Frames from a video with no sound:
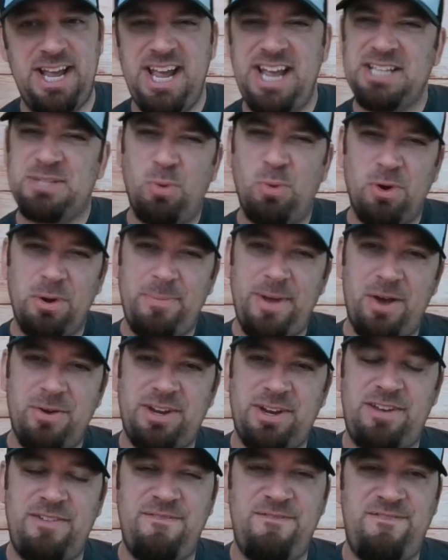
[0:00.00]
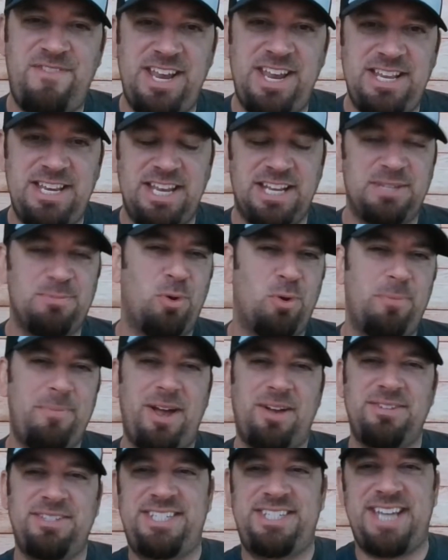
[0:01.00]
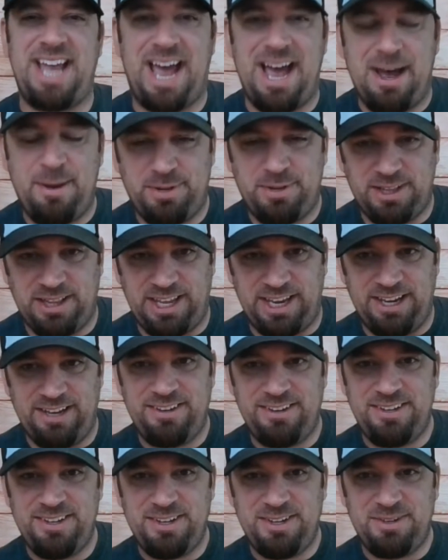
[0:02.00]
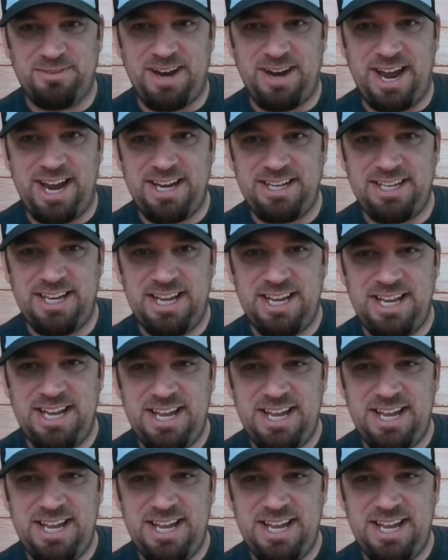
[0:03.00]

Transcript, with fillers: it's more about convenience, more about dabbling, right?